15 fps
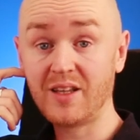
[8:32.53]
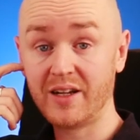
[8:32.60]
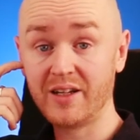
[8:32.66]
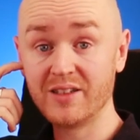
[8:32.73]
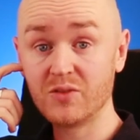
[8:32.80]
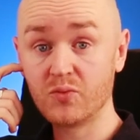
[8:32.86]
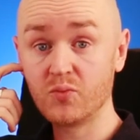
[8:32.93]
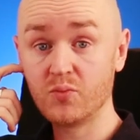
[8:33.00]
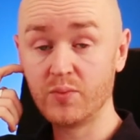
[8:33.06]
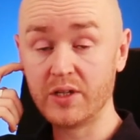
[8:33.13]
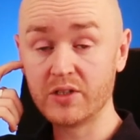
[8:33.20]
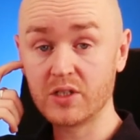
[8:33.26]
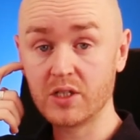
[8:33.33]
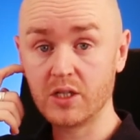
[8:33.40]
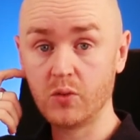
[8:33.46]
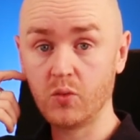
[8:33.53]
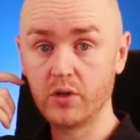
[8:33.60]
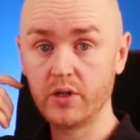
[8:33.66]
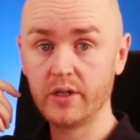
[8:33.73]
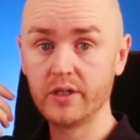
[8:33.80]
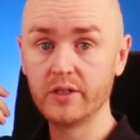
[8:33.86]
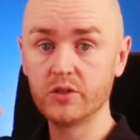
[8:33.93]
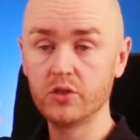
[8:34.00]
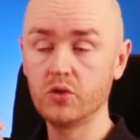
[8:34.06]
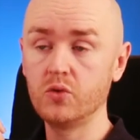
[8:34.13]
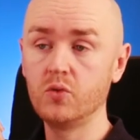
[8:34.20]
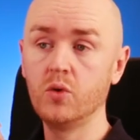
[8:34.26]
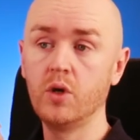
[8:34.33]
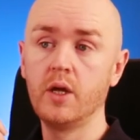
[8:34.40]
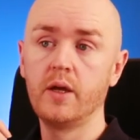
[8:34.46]
that is basically what it is
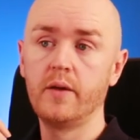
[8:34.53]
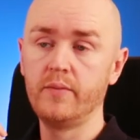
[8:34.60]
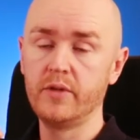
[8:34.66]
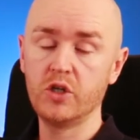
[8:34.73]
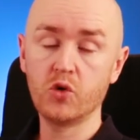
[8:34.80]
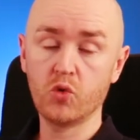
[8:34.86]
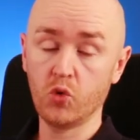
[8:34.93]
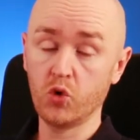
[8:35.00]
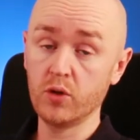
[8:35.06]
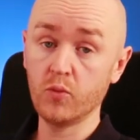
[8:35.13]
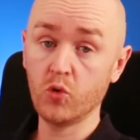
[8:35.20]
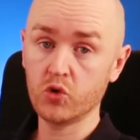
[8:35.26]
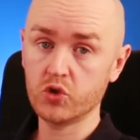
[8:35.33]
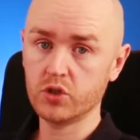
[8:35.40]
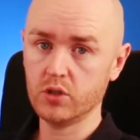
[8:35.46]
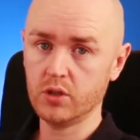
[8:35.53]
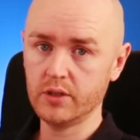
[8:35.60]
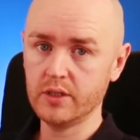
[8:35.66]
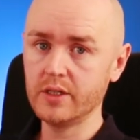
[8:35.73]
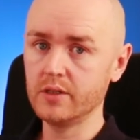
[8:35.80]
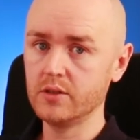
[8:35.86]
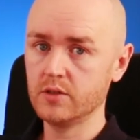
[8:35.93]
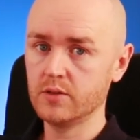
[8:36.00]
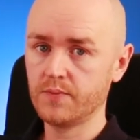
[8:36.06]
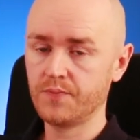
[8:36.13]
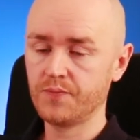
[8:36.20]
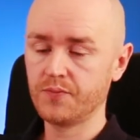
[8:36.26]
to meet your own emotional needs.